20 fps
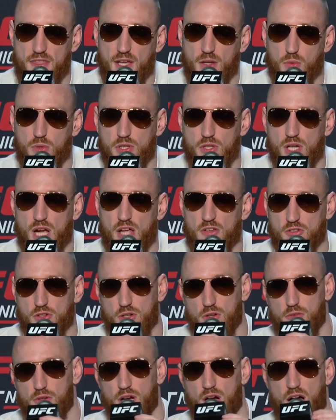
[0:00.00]
what you guys are going
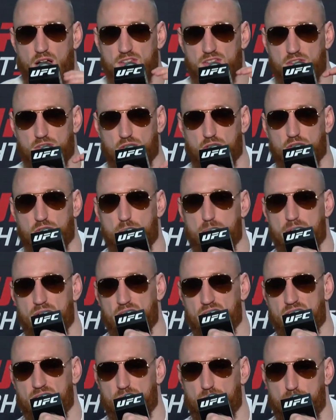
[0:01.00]
to realize is there's a
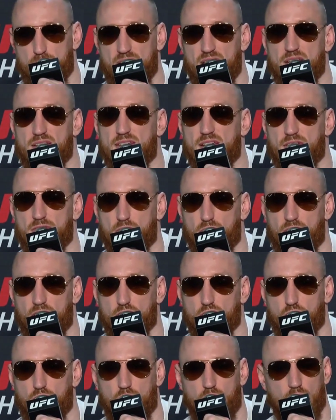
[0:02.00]
big speed
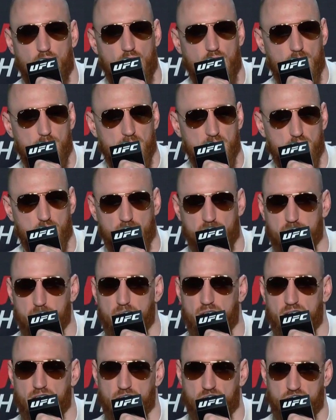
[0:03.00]
differential between
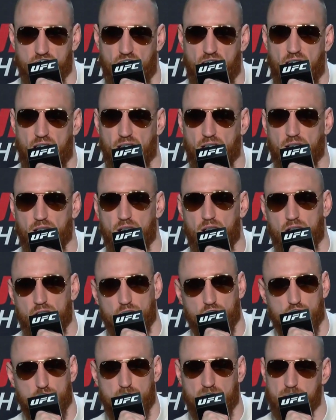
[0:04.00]
me and Jack.
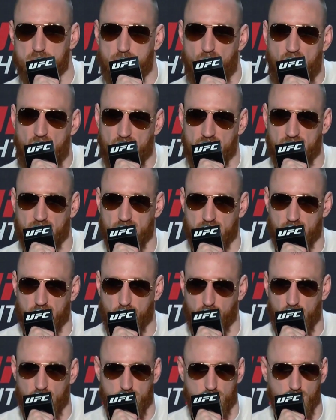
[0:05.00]
There's a big boxing
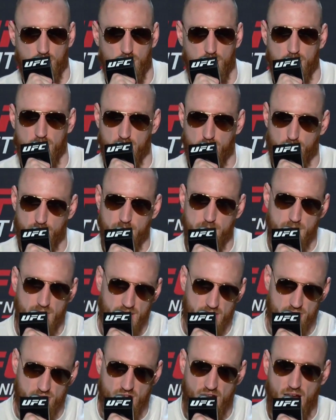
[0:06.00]
differential between me
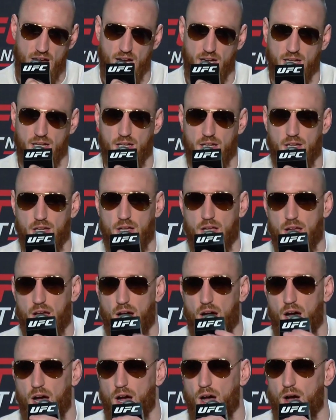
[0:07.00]
and Jack.
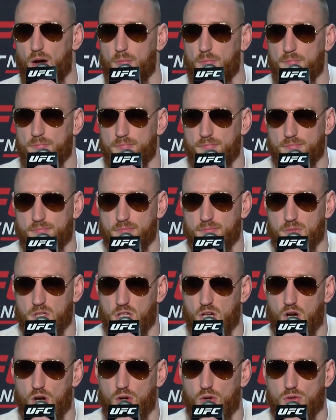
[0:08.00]
You
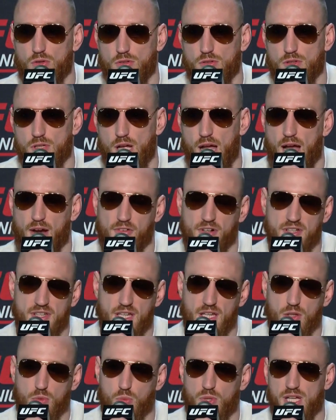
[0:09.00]
know,
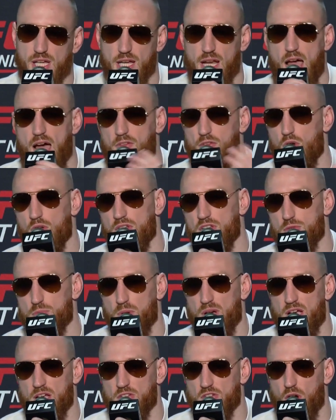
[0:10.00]
everything, we can have all these
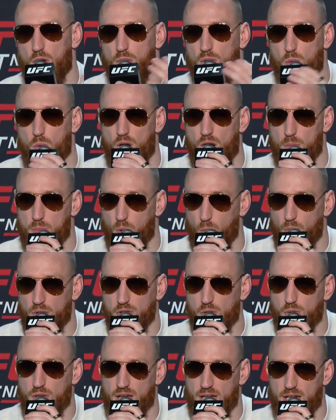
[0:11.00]
plans all we want, but when
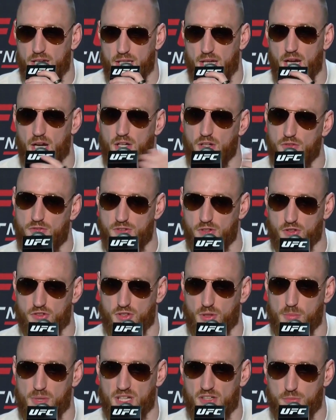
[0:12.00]
you get in there and you feel
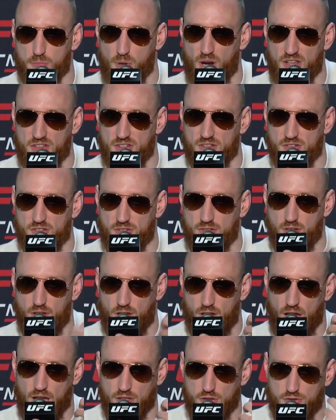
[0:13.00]
somebody's presence
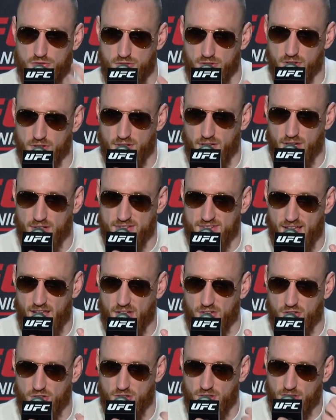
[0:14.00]
and you feel their
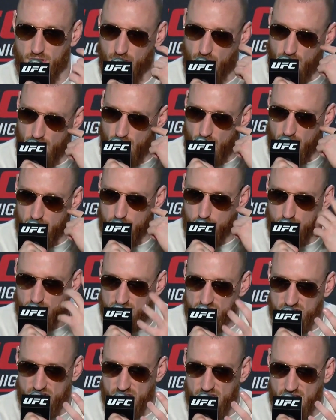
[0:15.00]
intention and you can
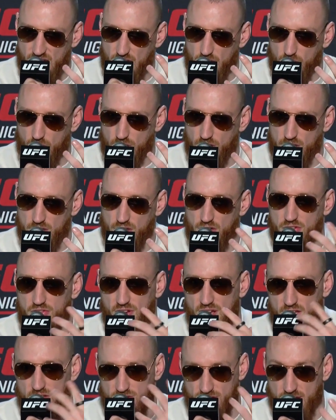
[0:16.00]
see that look in their
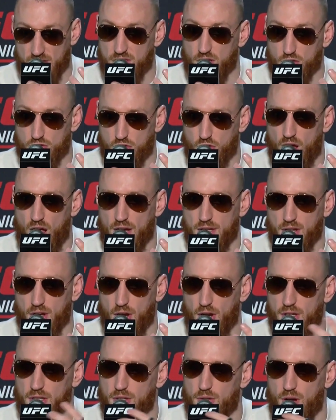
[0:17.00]
face that they're trying to
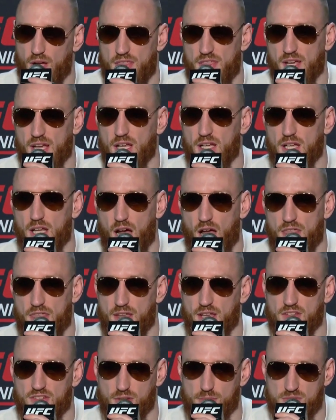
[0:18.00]
hurt you, I
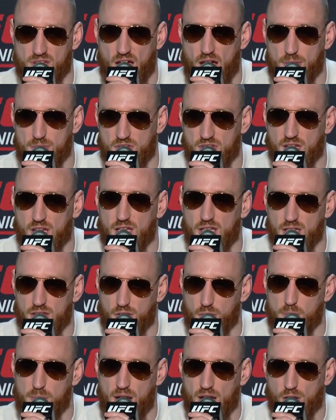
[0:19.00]
think sometimes it can
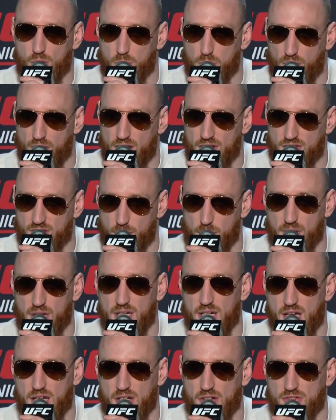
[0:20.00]
either make or break somebody
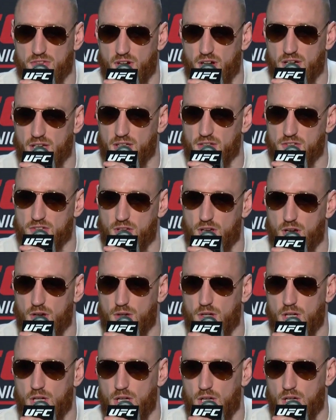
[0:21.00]
that you're fighting. So
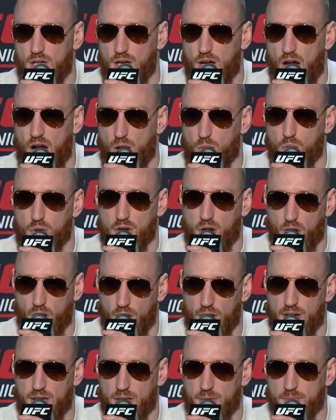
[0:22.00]
I want to
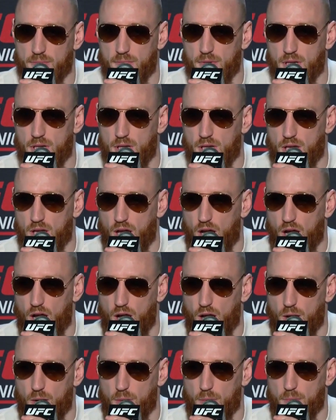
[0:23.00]
hurt him,
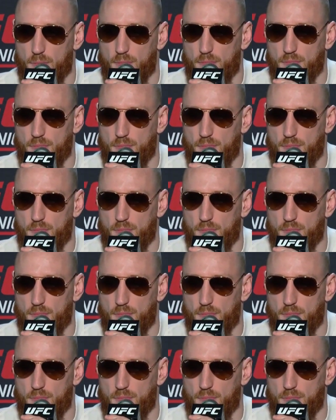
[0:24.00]
and